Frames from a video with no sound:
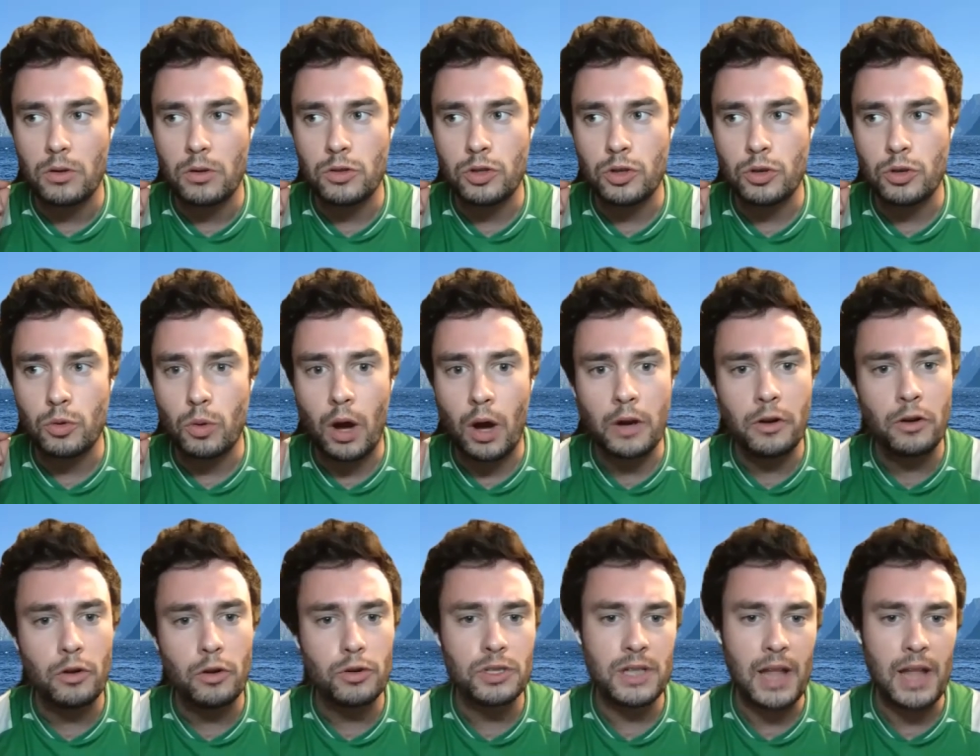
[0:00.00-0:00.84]
to
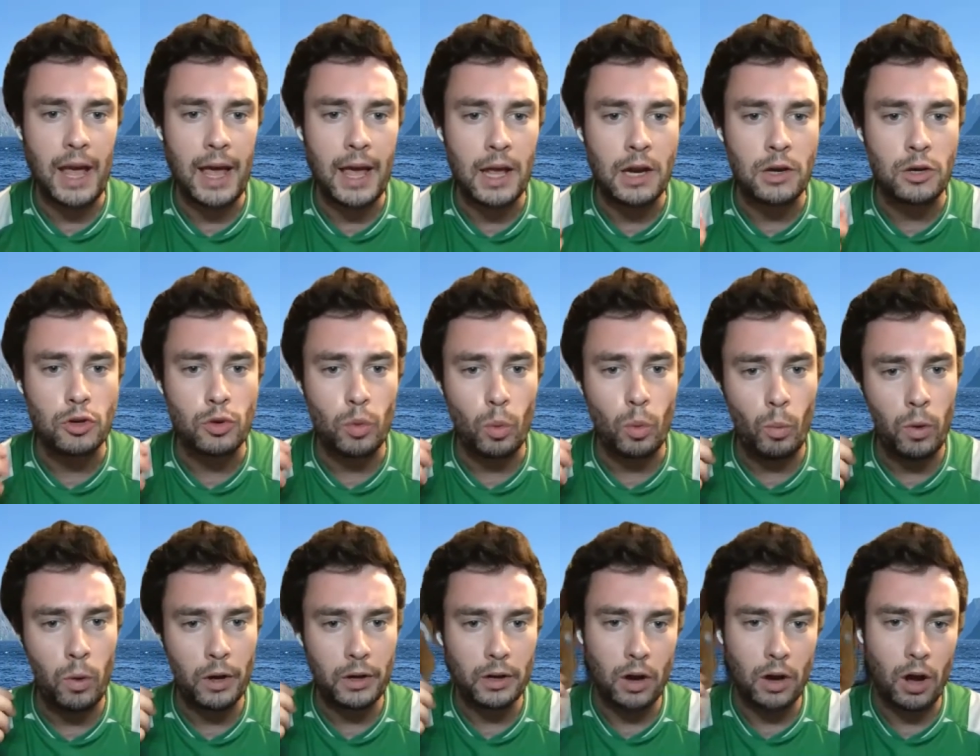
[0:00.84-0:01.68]
understand
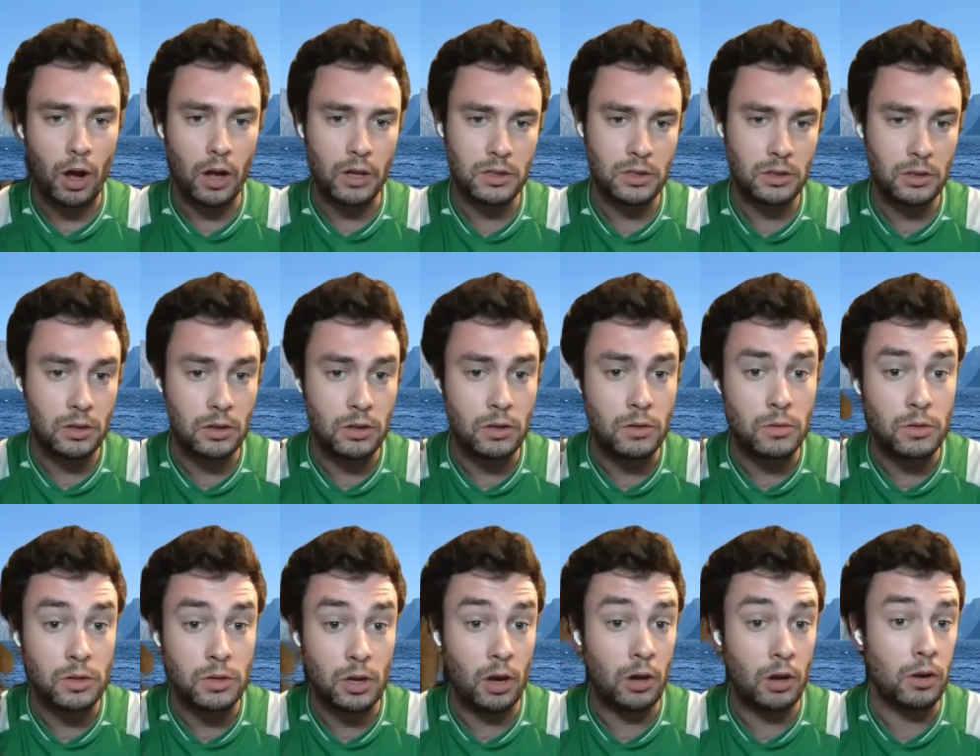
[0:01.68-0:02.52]
what
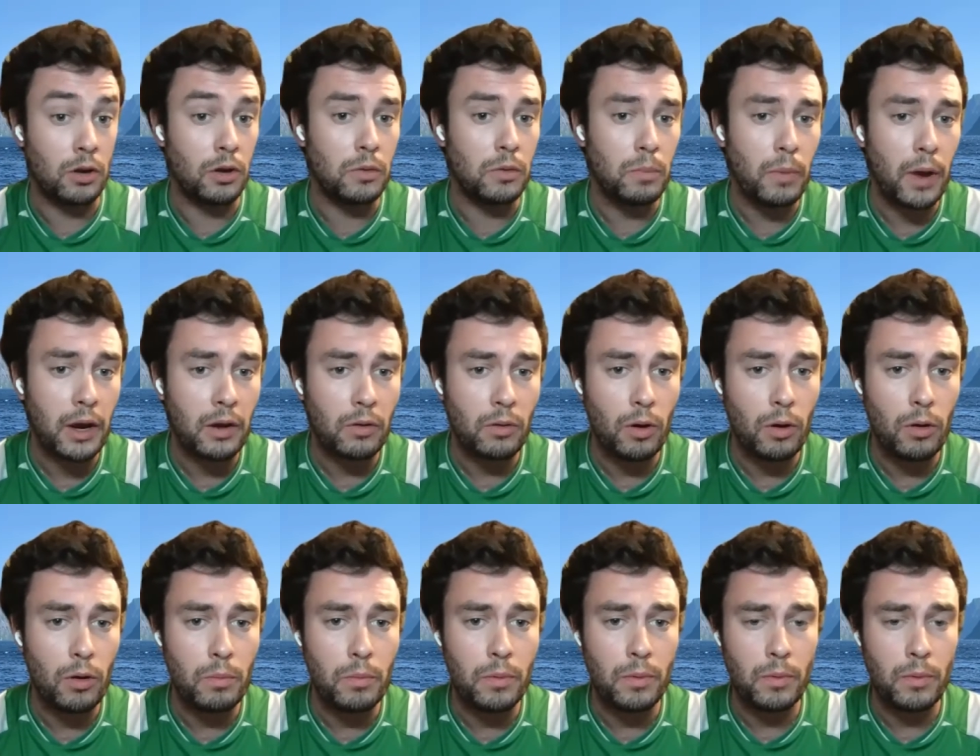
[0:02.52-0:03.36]
constitutes a good
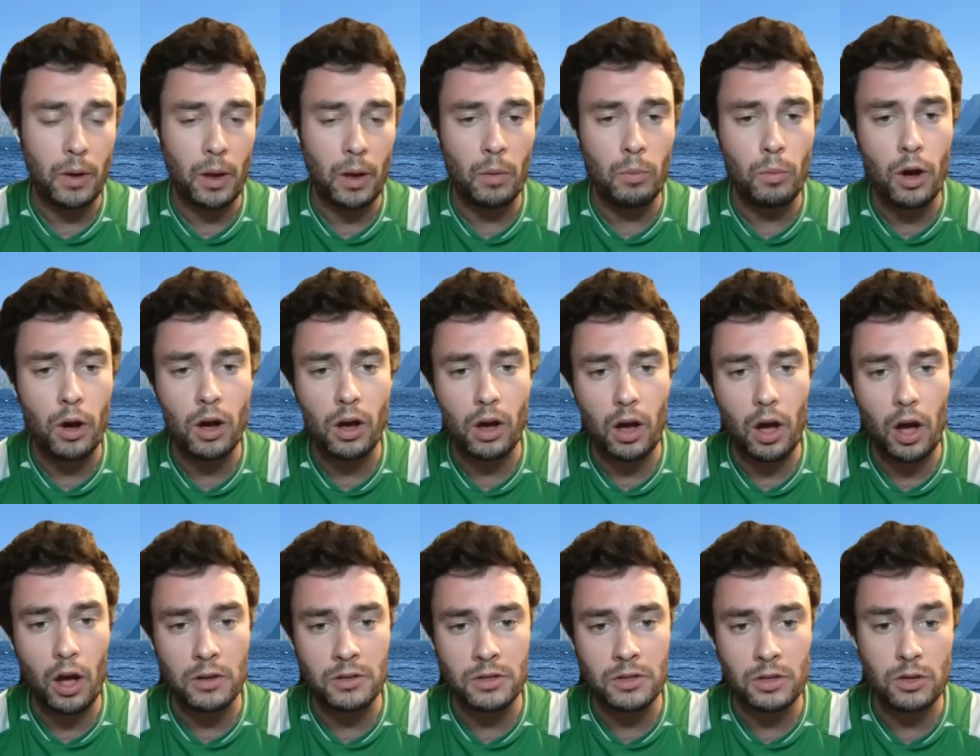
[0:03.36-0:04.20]
microbe and what
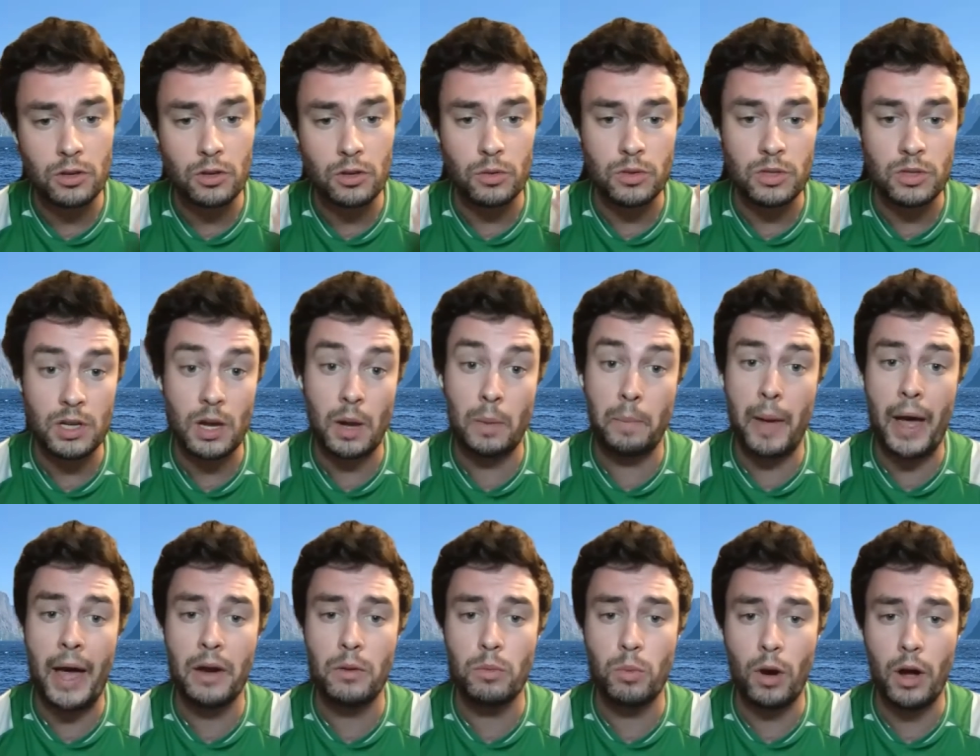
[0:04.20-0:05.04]
constitutes a
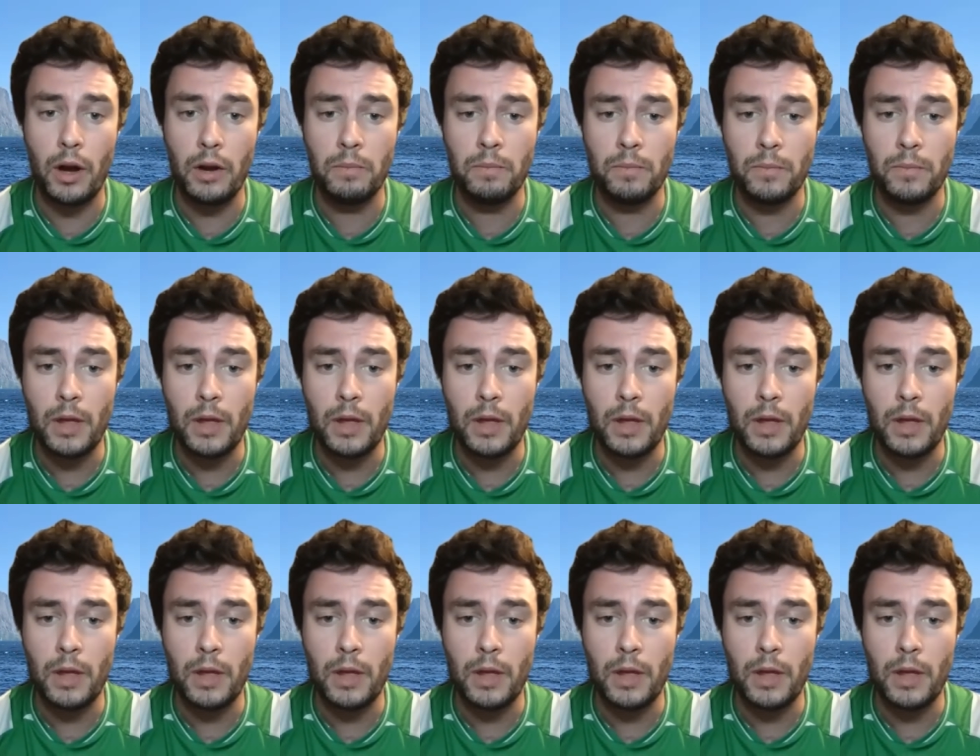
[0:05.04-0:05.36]
bad one.